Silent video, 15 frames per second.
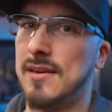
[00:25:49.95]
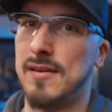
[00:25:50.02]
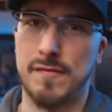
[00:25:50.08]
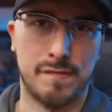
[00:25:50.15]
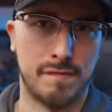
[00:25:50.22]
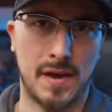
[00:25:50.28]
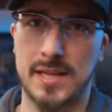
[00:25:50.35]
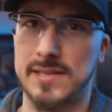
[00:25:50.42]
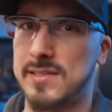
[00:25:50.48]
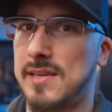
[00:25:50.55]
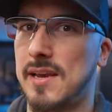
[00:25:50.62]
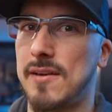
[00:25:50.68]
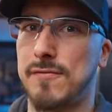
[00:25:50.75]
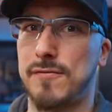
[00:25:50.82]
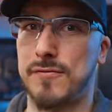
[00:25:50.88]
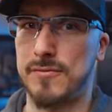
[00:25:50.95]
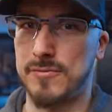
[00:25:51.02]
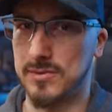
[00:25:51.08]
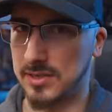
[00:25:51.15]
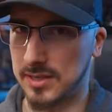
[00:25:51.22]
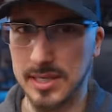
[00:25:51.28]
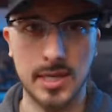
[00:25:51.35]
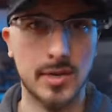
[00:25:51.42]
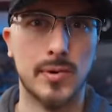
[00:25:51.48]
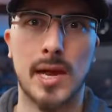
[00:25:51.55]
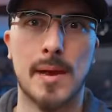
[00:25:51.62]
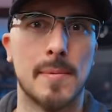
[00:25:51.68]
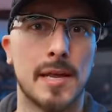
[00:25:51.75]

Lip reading: failsafe, you name